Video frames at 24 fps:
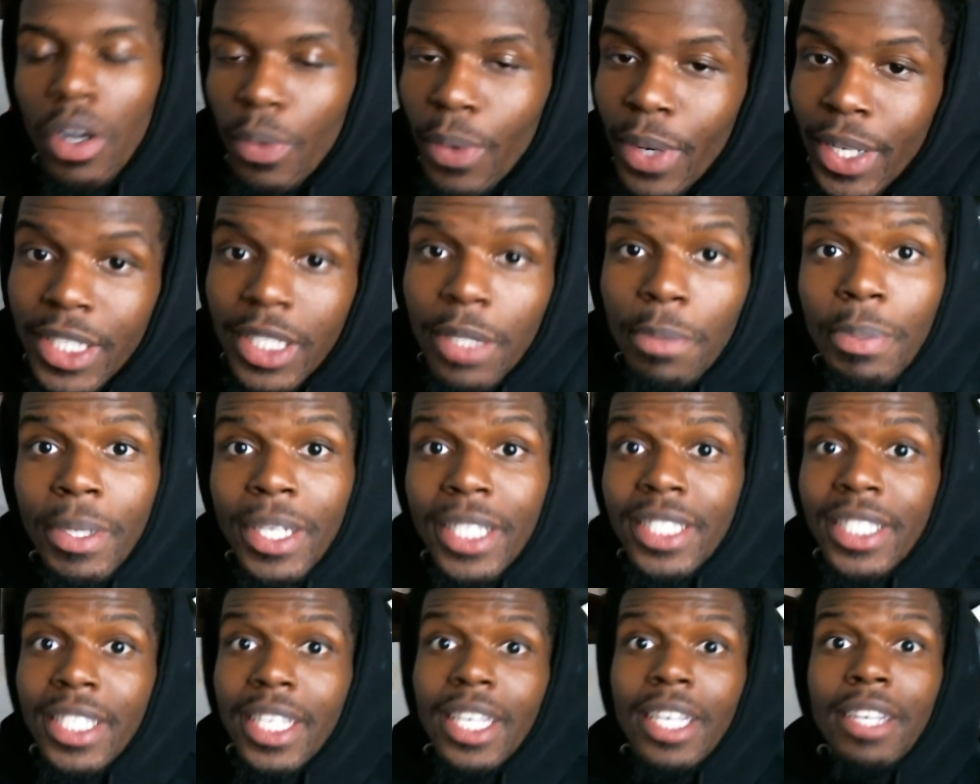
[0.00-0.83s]
Rest in
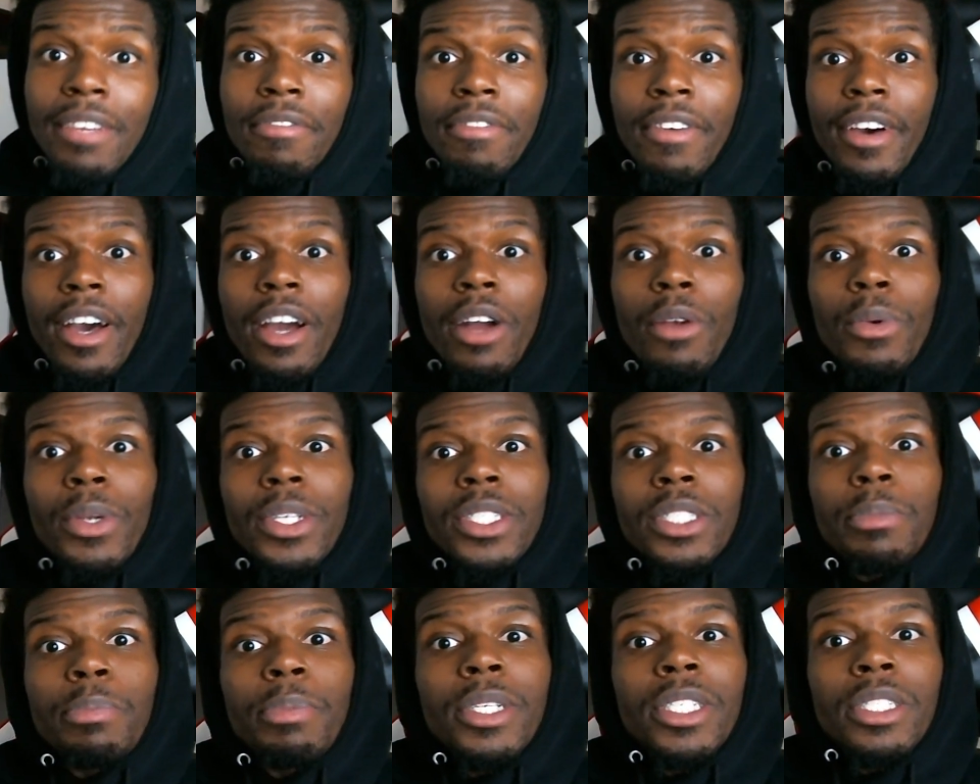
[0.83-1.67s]
peace, King Von.
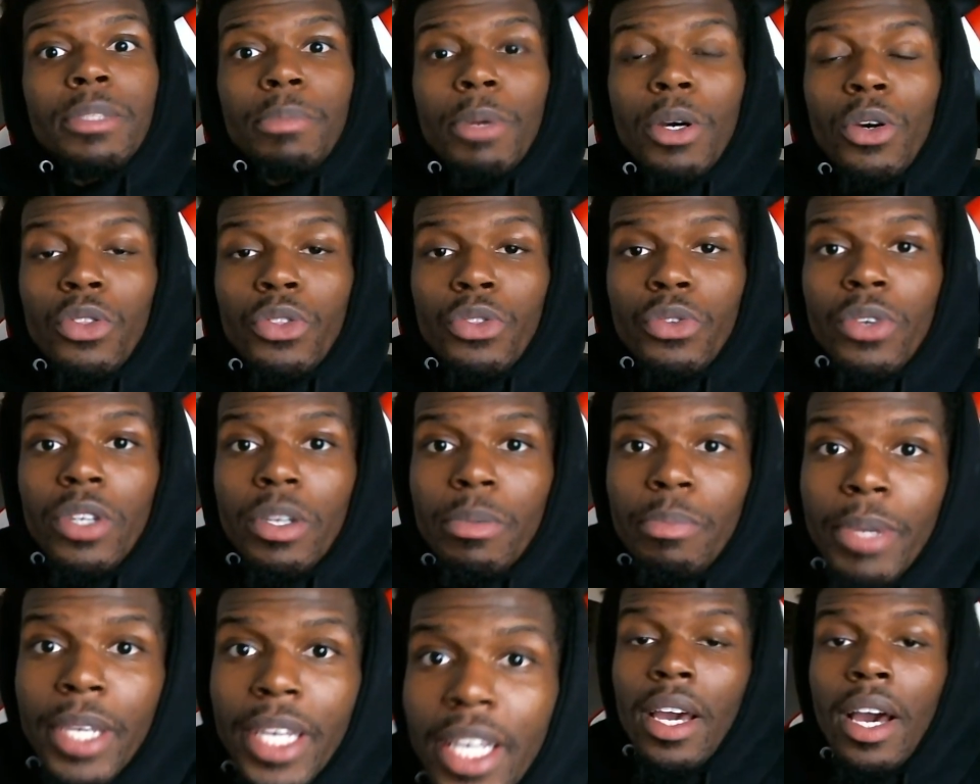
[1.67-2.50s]
Rest in peace,
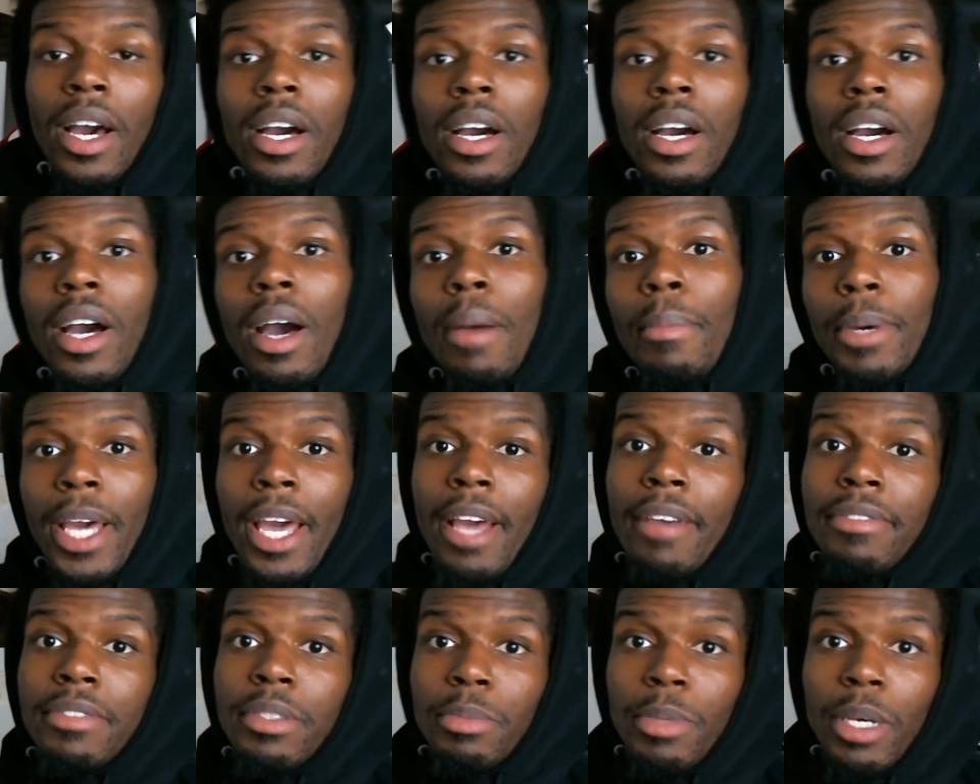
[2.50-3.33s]
Mo3, man. I'm going to
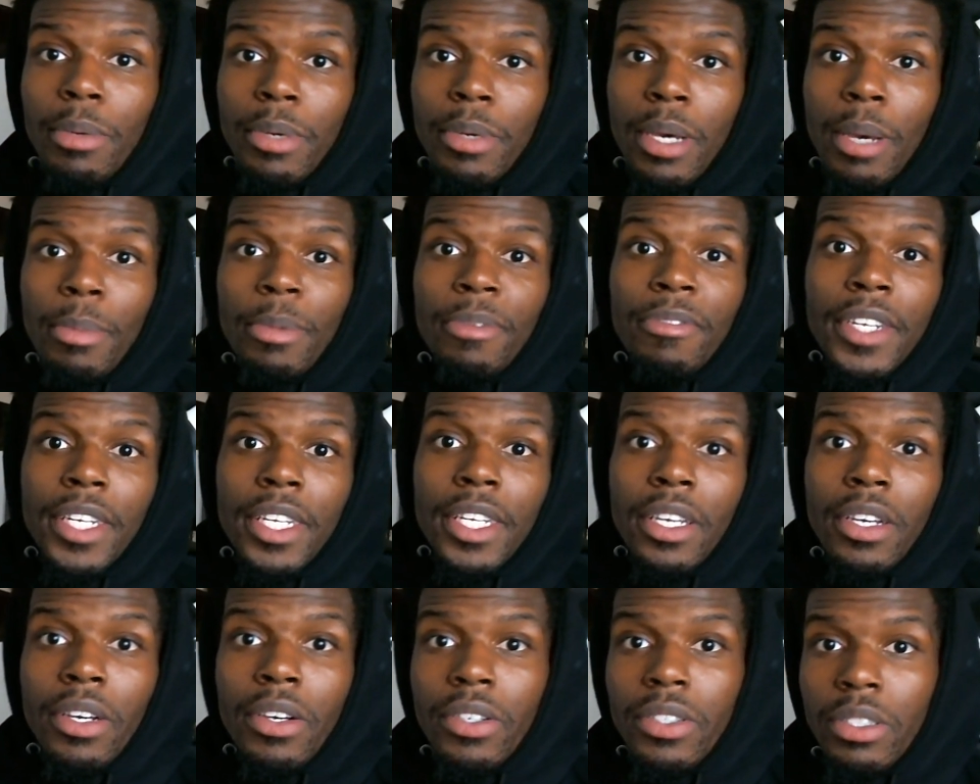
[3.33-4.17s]
have some upcoming
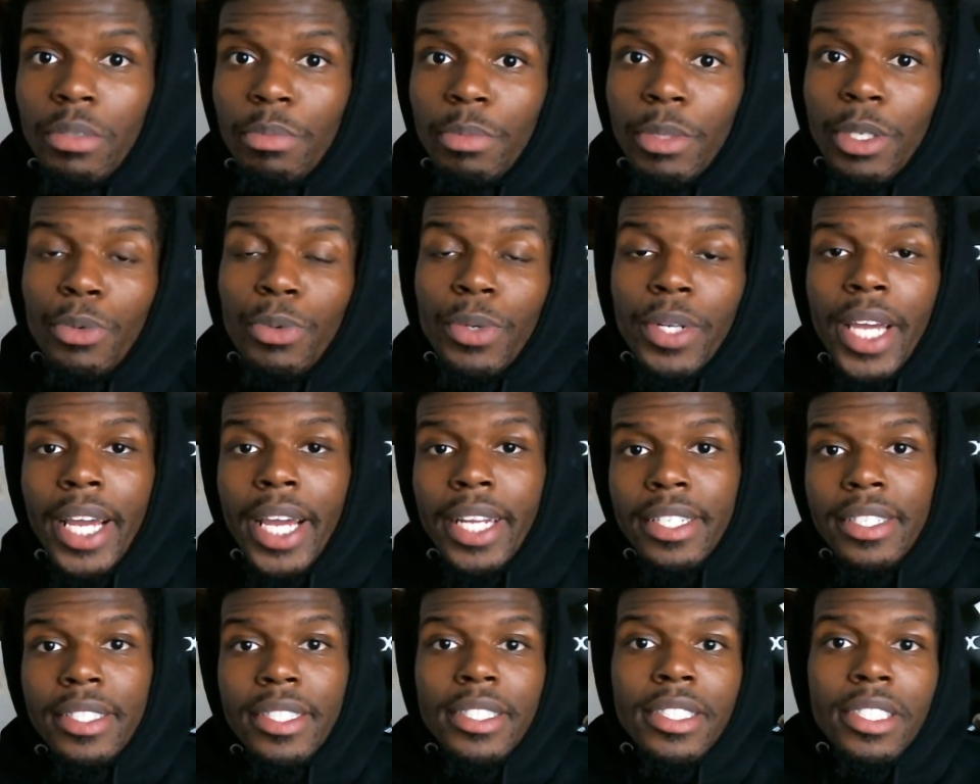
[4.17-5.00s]
videos of me
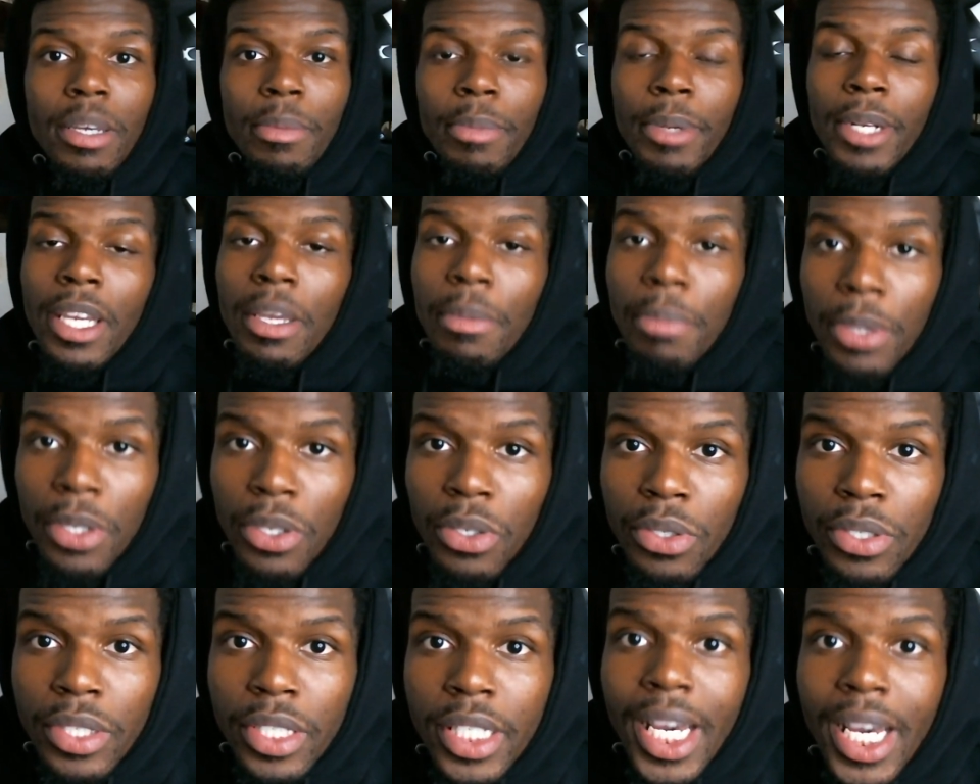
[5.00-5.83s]
reacting to some of their
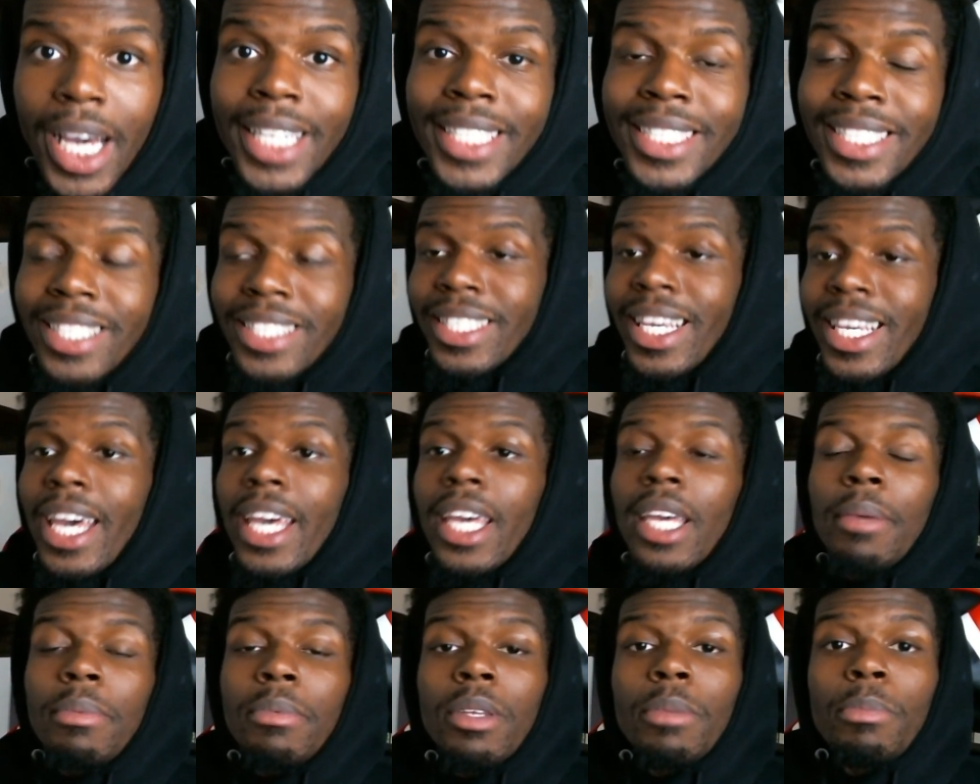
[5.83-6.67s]
music. I just got
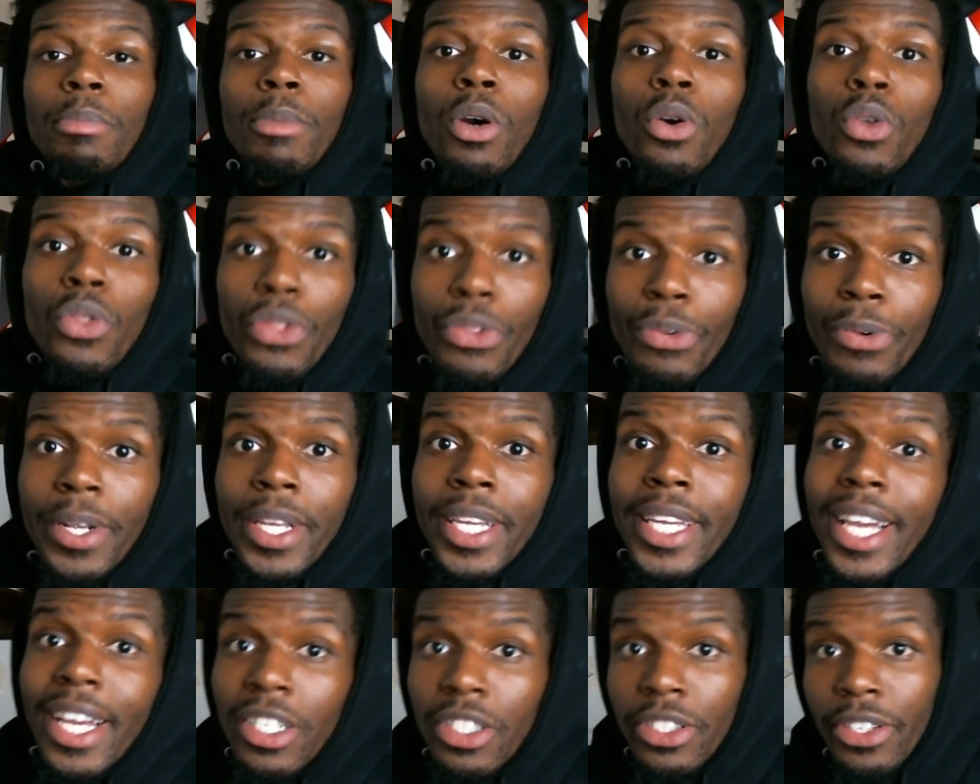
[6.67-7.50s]
hip to
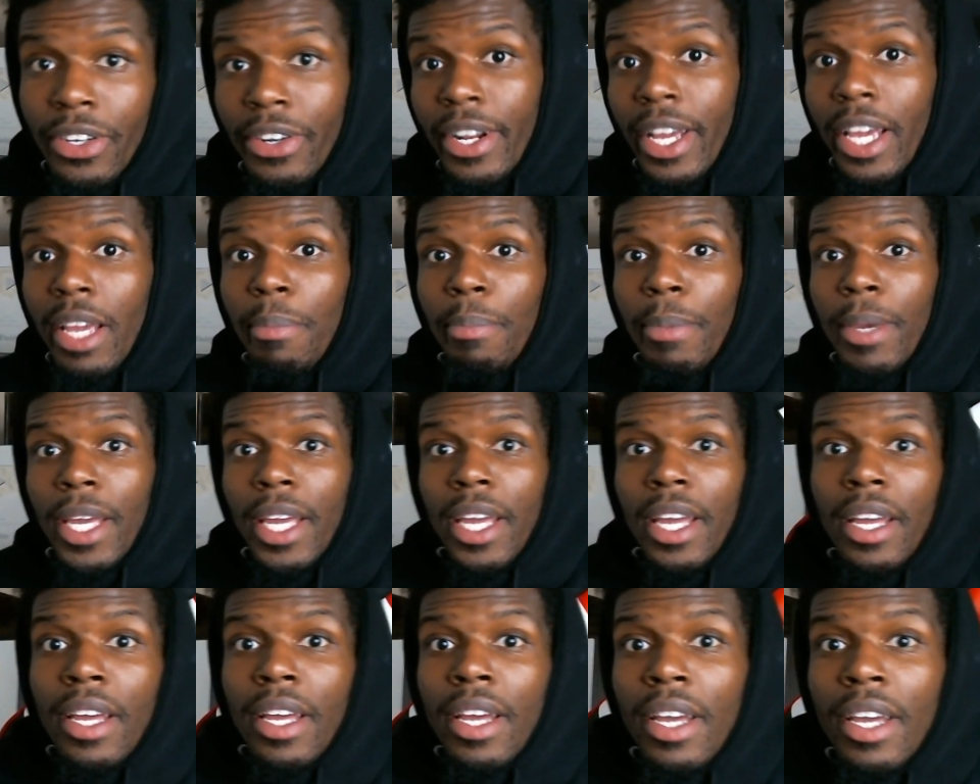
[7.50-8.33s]
Mo3 yesterday,
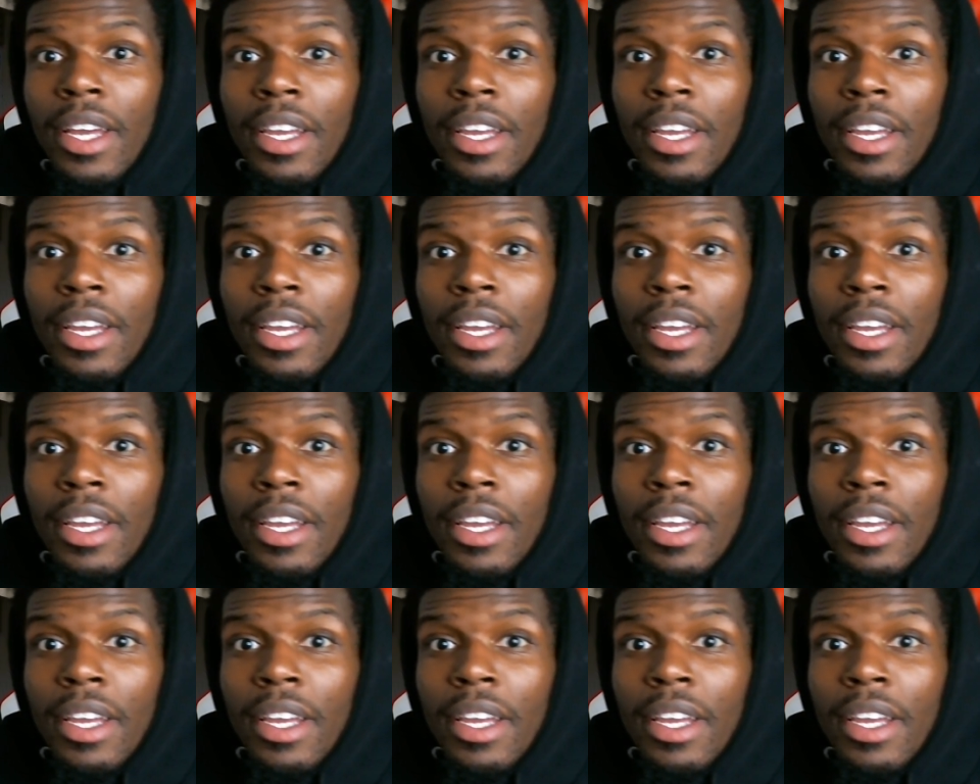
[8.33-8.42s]
man.